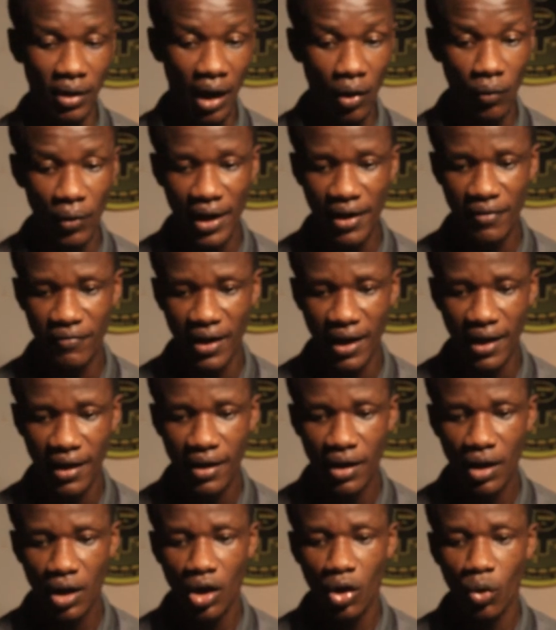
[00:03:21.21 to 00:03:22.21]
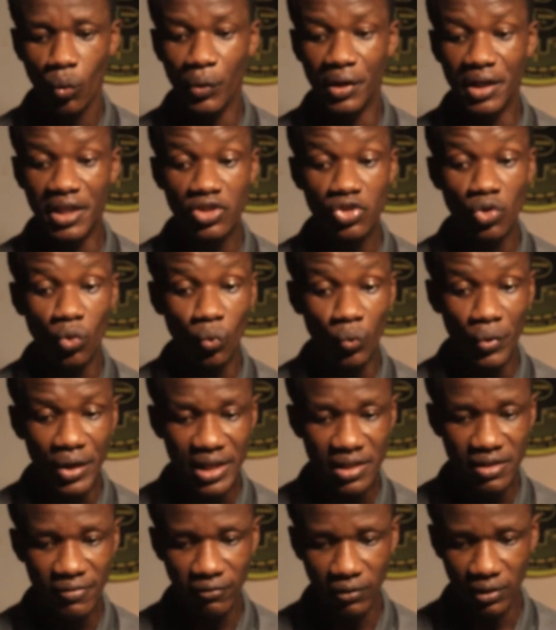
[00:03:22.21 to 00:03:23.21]
However, we need to
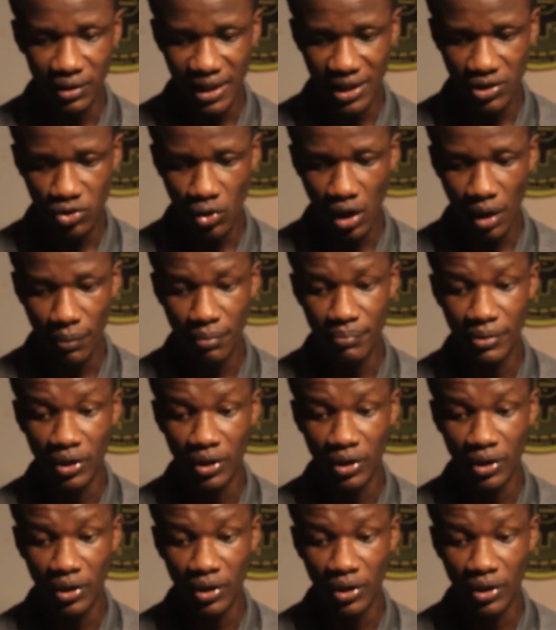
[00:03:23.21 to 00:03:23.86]
wait for that to happen,